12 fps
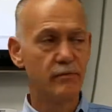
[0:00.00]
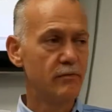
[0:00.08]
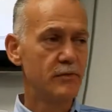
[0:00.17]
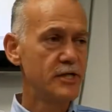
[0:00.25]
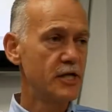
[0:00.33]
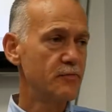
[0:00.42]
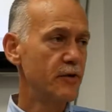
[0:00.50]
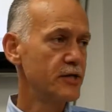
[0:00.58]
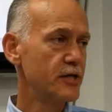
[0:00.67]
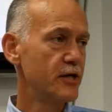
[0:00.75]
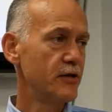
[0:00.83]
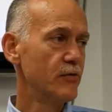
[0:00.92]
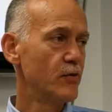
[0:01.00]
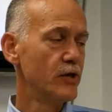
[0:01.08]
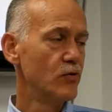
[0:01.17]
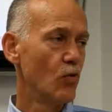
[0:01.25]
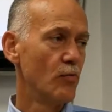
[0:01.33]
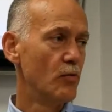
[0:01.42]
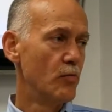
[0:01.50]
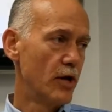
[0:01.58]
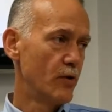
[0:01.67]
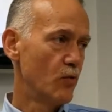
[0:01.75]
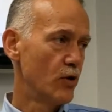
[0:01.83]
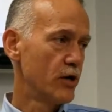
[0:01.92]
6 months ago with normal
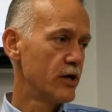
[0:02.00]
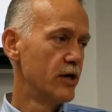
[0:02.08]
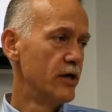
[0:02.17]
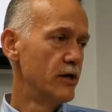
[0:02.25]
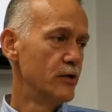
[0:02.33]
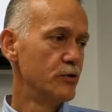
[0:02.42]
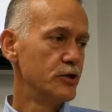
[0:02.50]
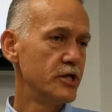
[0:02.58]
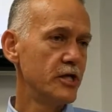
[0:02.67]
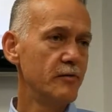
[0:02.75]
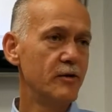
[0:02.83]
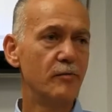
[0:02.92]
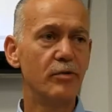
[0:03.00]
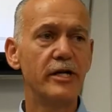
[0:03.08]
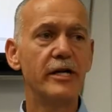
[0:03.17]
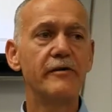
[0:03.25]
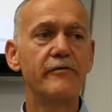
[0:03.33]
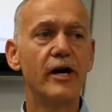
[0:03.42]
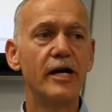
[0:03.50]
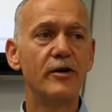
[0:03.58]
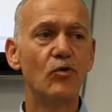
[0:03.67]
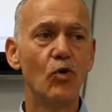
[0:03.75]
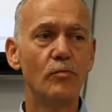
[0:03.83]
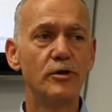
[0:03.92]
blood work, who seemed completely fine
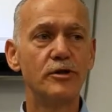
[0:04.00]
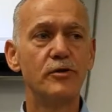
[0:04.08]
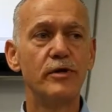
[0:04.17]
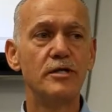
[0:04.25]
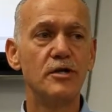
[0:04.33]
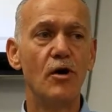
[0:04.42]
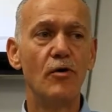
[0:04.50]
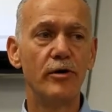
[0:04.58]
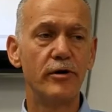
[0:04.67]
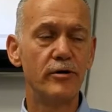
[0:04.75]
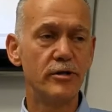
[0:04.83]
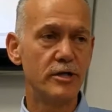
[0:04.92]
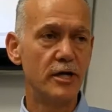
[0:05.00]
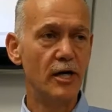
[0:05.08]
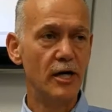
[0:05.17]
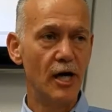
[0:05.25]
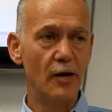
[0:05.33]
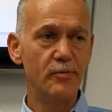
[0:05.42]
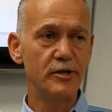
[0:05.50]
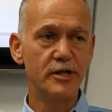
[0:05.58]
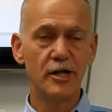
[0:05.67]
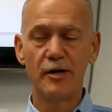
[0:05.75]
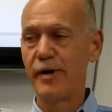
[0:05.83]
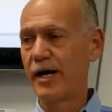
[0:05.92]
and normal to his owners up
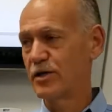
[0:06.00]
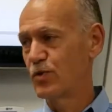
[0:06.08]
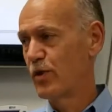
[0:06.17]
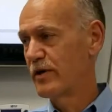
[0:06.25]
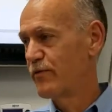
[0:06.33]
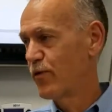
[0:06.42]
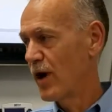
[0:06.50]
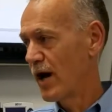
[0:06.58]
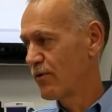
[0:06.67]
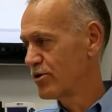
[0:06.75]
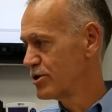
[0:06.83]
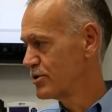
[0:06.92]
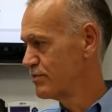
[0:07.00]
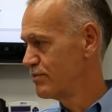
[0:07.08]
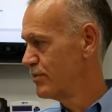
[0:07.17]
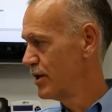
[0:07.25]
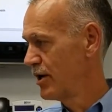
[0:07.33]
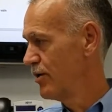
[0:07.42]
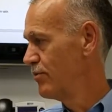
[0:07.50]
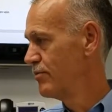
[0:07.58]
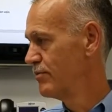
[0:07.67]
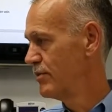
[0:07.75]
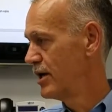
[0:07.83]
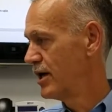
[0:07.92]
until about 24 hours ago,
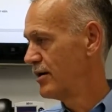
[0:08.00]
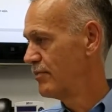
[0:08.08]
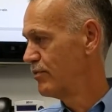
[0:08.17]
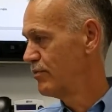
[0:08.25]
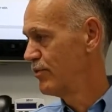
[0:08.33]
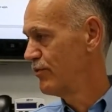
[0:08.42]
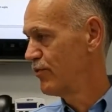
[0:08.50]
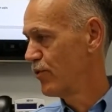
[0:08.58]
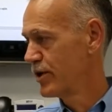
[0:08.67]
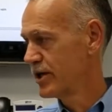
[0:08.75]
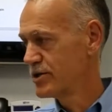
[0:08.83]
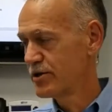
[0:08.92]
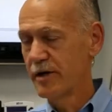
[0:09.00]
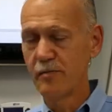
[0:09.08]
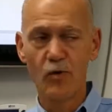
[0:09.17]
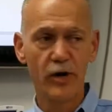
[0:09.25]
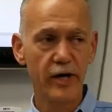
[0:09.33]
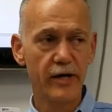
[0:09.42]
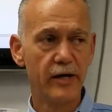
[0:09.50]
before yesterday morning.